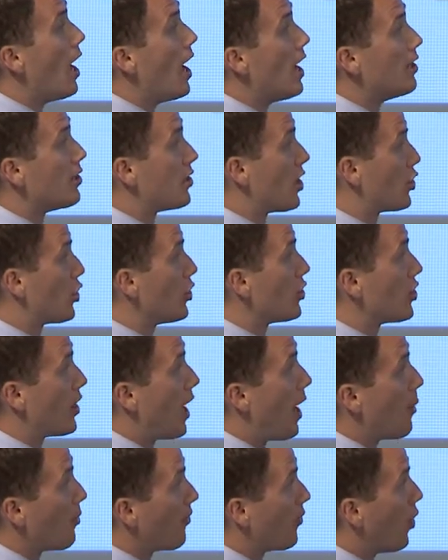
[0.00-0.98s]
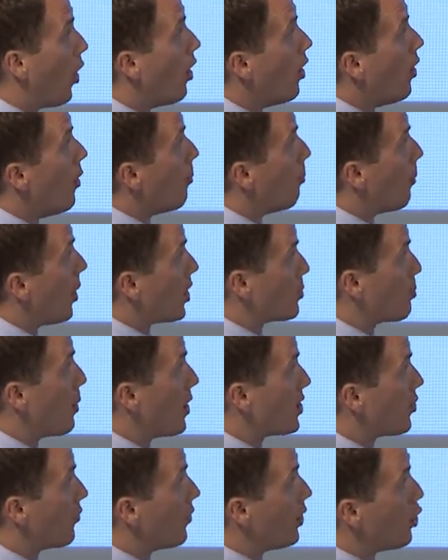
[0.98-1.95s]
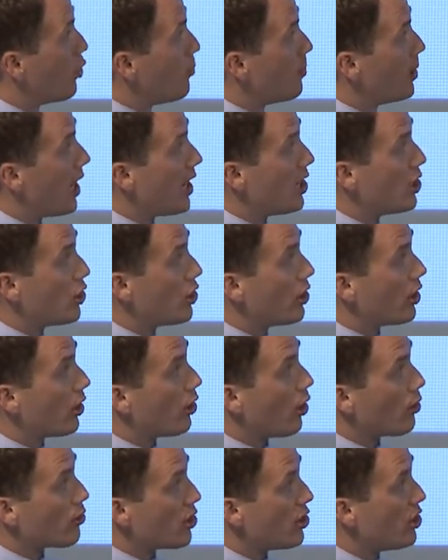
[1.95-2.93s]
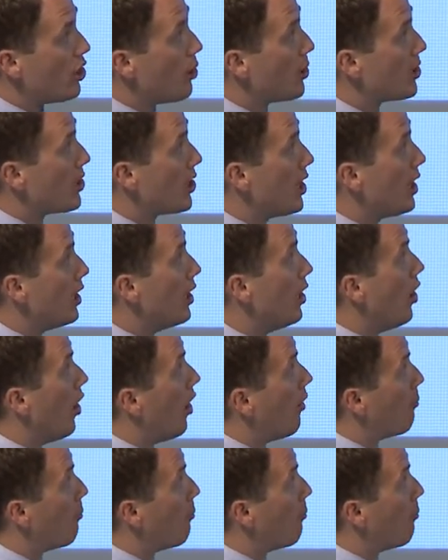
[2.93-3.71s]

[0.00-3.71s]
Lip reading: In addition to that, we've got much better illumination and continuity